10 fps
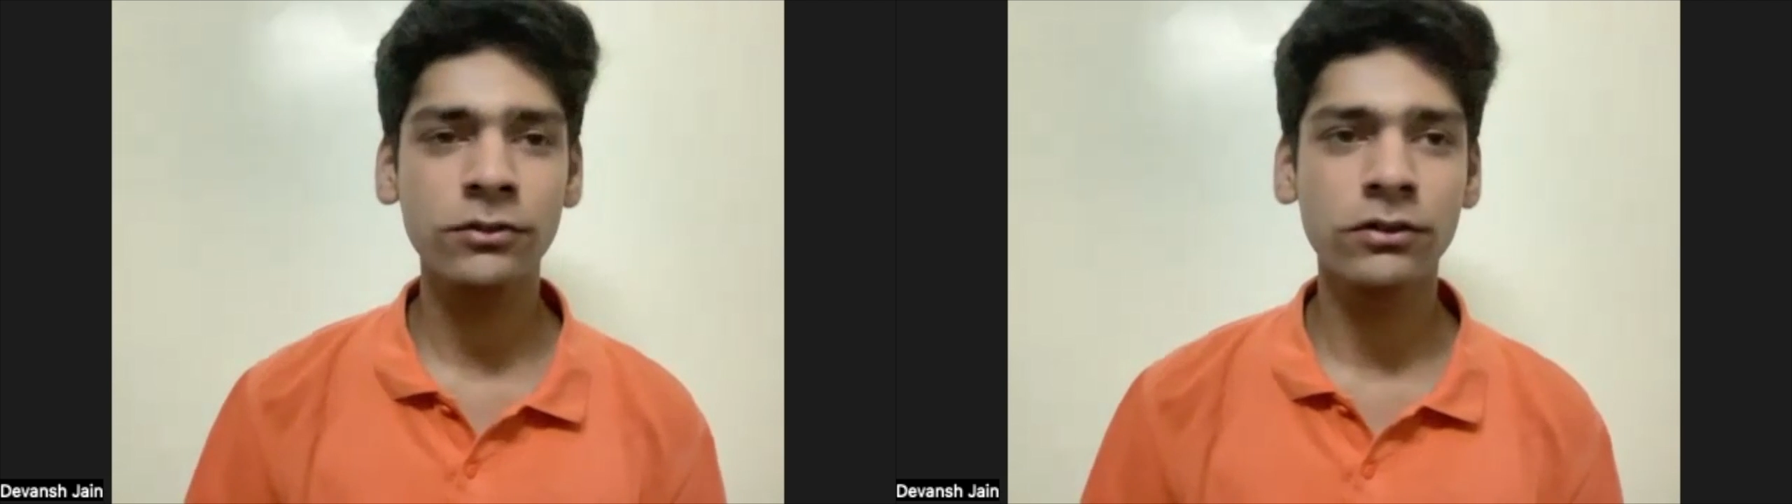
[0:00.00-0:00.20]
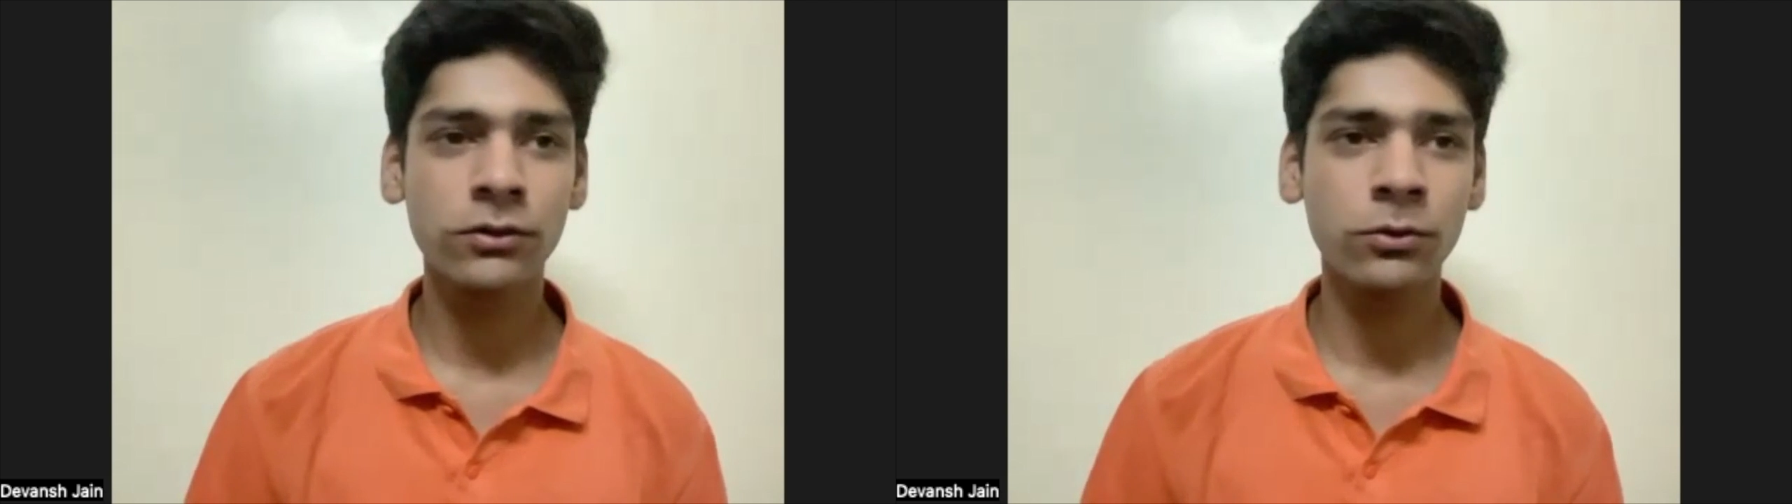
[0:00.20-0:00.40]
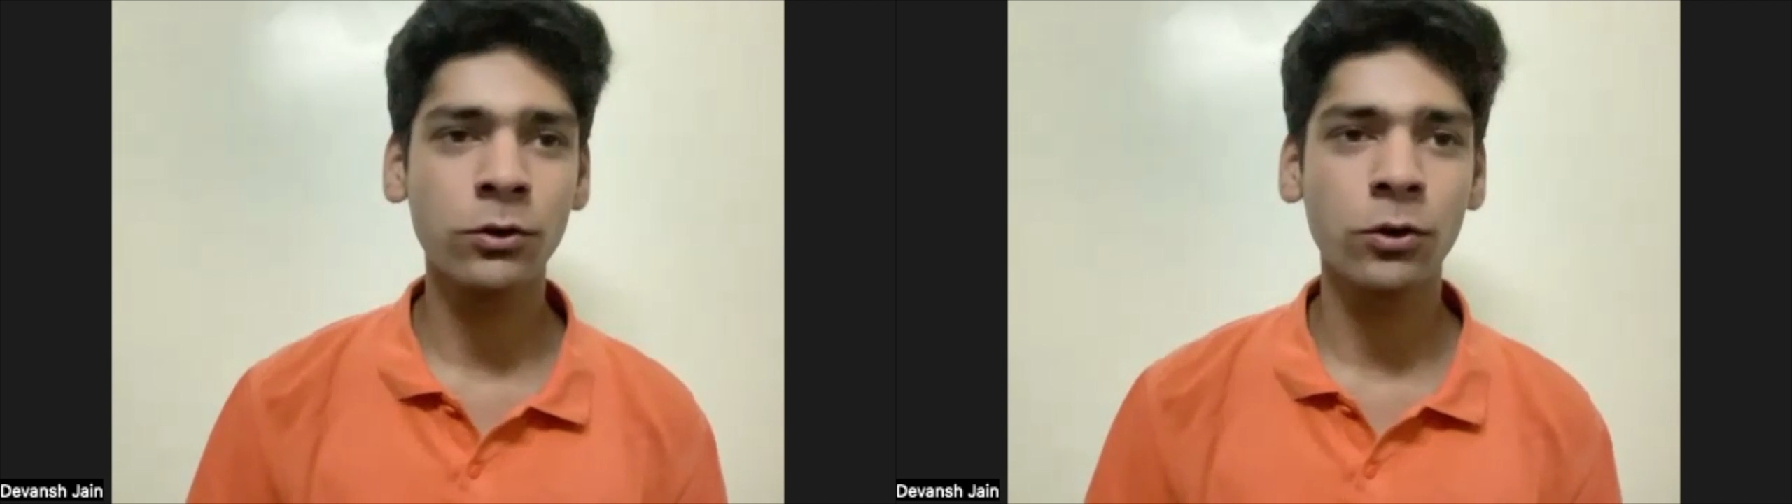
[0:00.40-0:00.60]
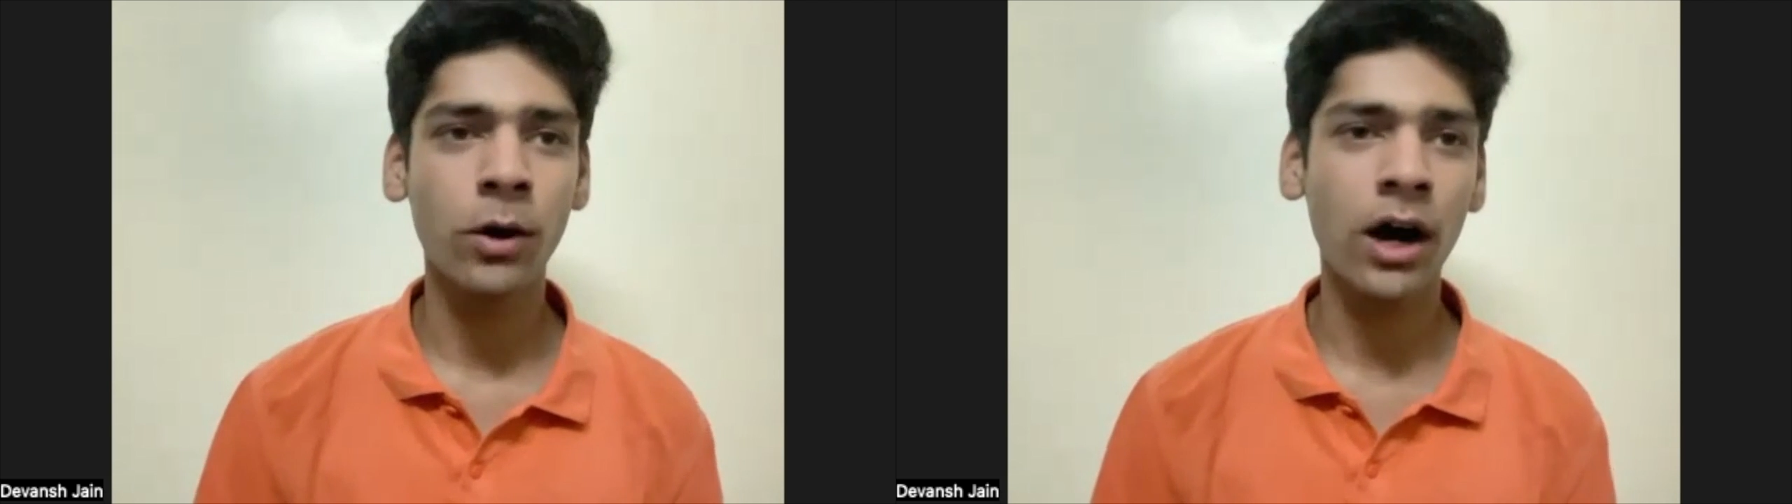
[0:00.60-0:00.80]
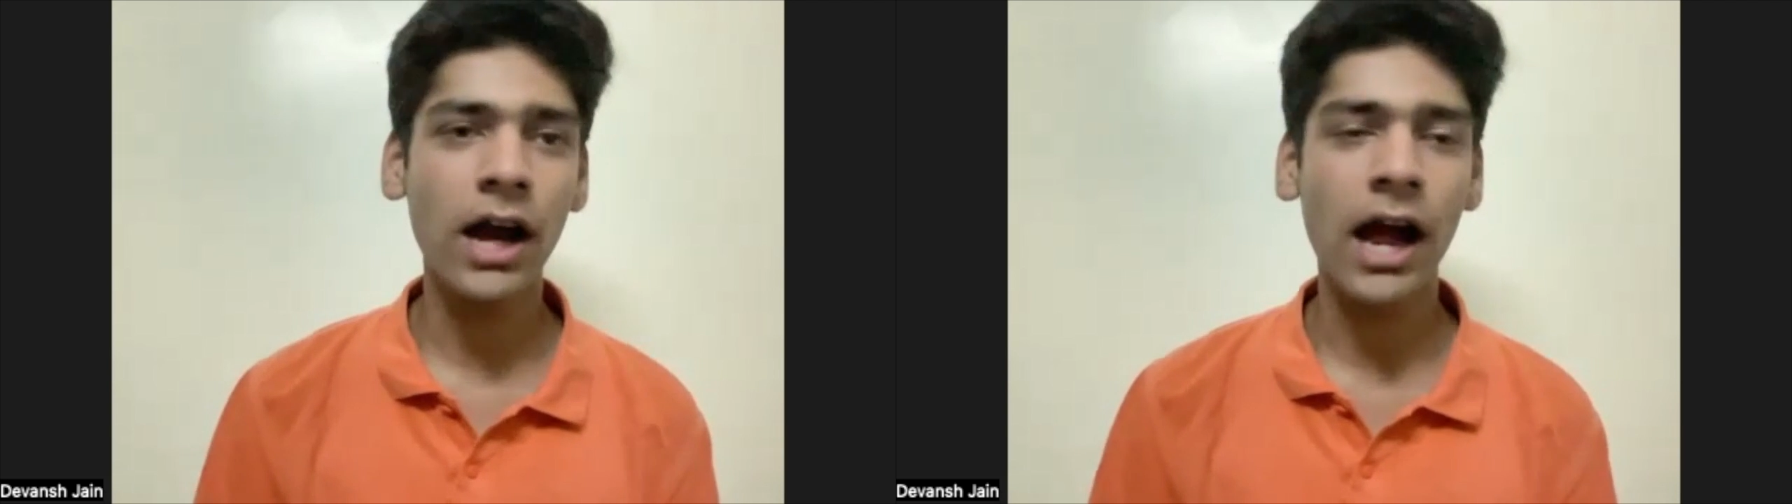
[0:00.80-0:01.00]
to
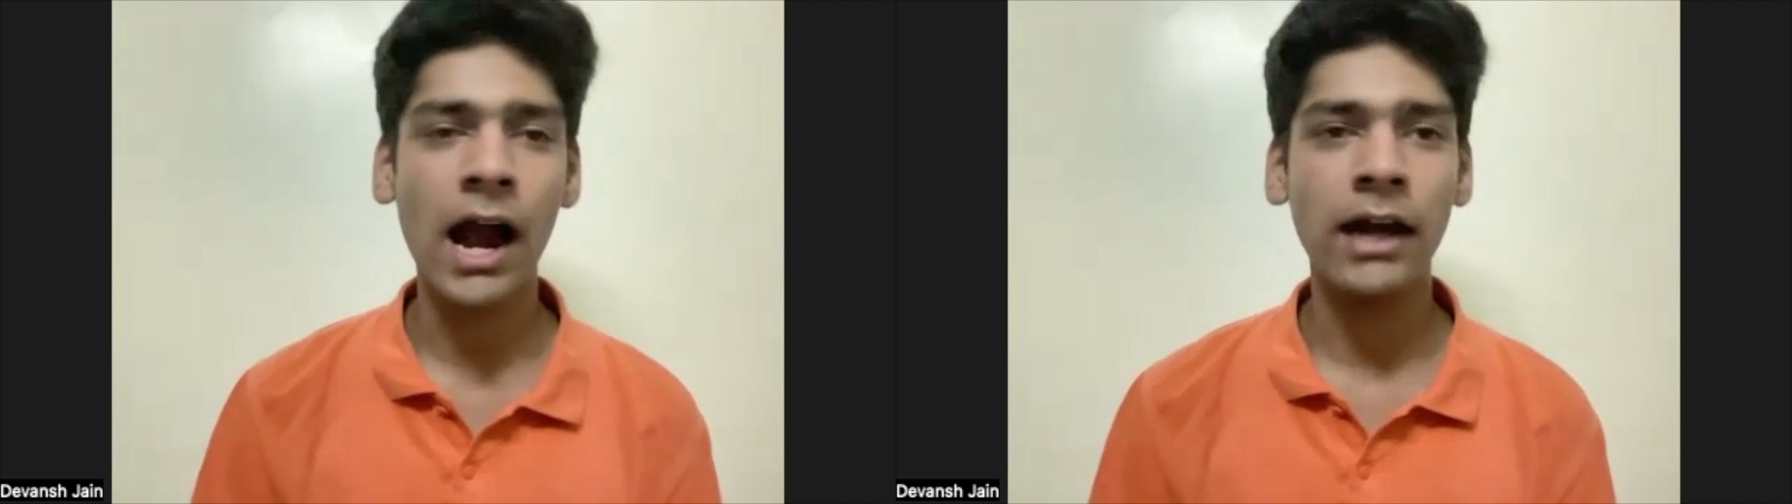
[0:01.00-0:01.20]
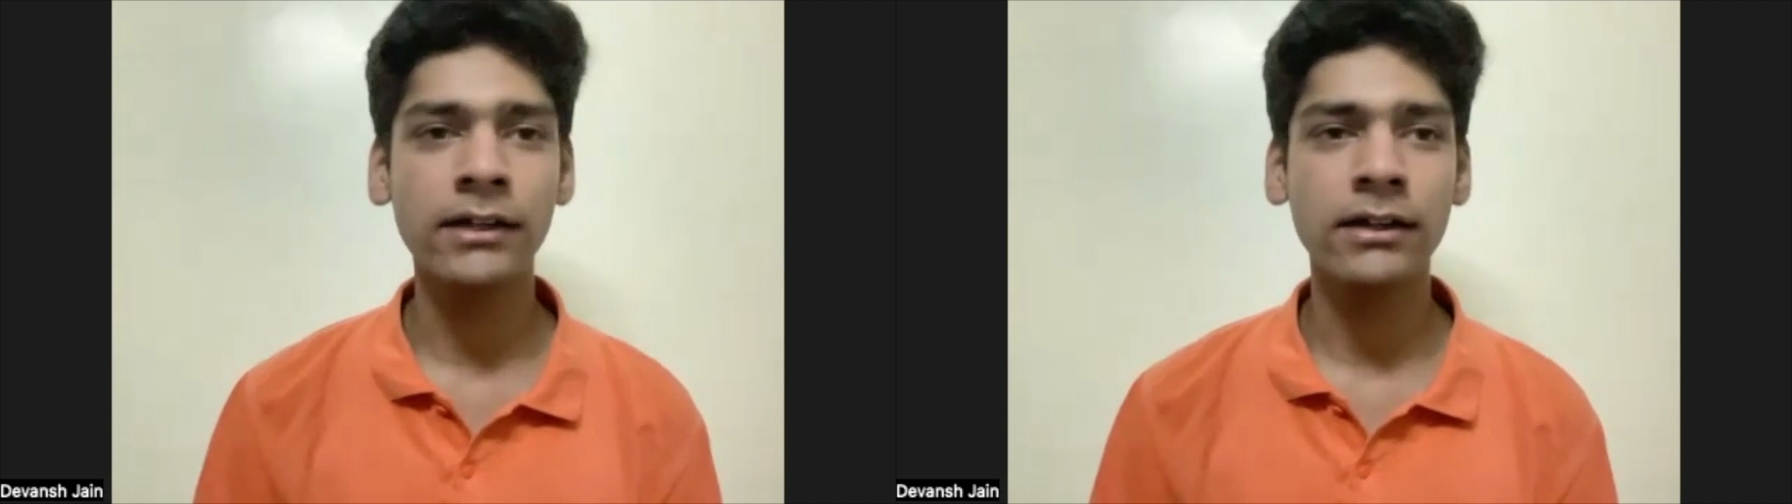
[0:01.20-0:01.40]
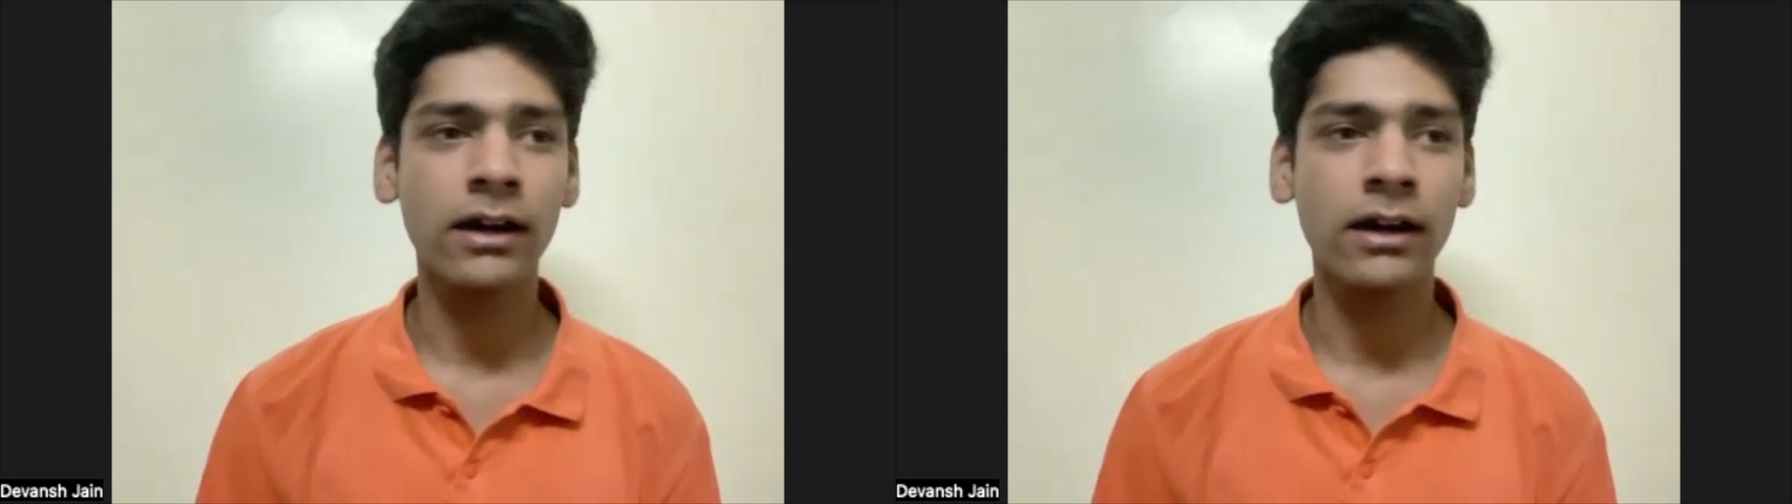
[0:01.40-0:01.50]
DOA and